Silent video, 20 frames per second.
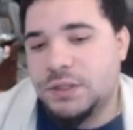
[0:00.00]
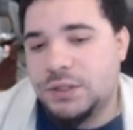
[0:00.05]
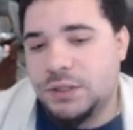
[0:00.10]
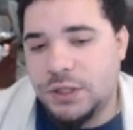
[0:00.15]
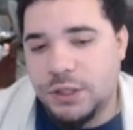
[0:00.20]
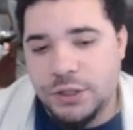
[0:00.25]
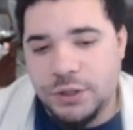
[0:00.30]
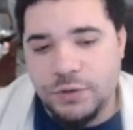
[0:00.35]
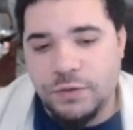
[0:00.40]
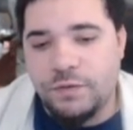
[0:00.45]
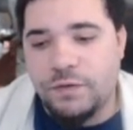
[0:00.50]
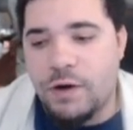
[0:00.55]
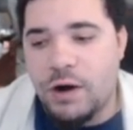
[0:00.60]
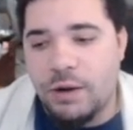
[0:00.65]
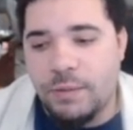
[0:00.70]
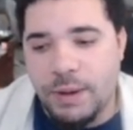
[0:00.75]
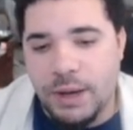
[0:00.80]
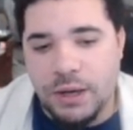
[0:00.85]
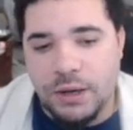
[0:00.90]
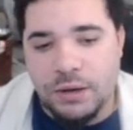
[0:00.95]
to do
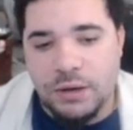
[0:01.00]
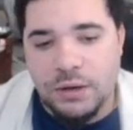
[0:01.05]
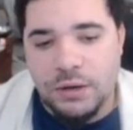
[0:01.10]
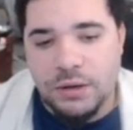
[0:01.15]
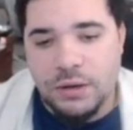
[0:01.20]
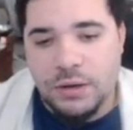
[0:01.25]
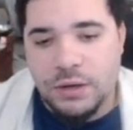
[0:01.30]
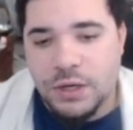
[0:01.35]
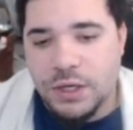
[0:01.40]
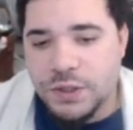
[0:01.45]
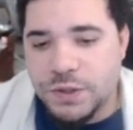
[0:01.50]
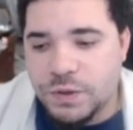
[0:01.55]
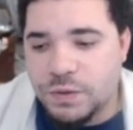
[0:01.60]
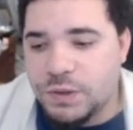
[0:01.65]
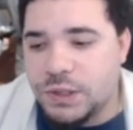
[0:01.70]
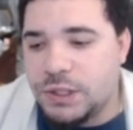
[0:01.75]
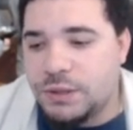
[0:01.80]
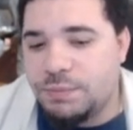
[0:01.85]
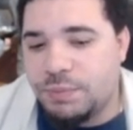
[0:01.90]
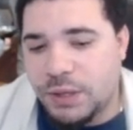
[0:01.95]
farming because you
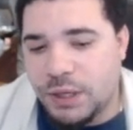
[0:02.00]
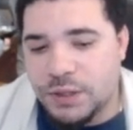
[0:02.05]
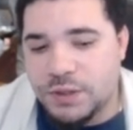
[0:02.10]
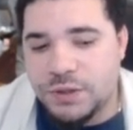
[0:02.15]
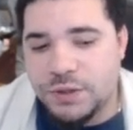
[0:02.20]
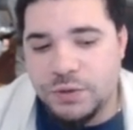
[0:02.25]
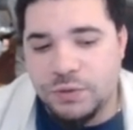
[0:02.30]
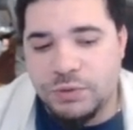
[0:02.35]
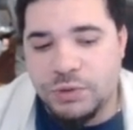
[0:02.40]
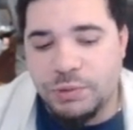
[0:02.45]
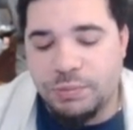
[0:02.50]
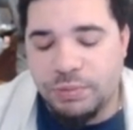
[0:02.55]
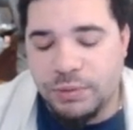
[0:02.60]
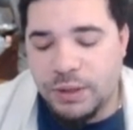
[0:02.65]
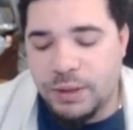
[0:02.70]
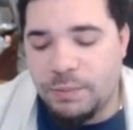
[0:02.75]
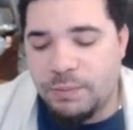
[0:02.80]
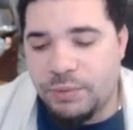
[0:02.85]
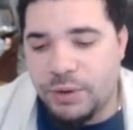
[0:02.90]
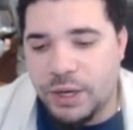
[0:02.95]
need Plugsuit to
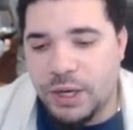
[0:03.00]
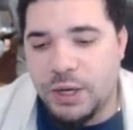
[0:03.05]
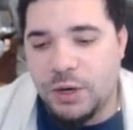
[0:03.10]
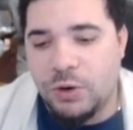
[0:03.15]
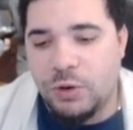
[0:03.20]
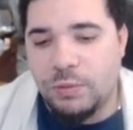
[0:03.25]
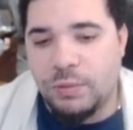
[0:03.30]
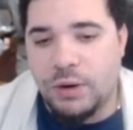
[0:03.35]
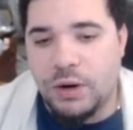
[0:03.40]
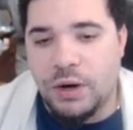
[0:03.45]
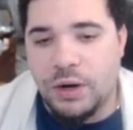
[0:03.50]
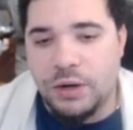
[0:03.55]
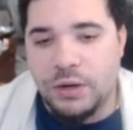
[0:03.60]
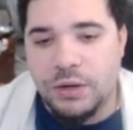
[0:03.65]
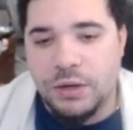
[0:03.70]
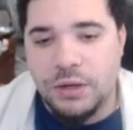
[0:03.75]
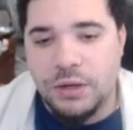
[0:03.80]
bring in Oberon.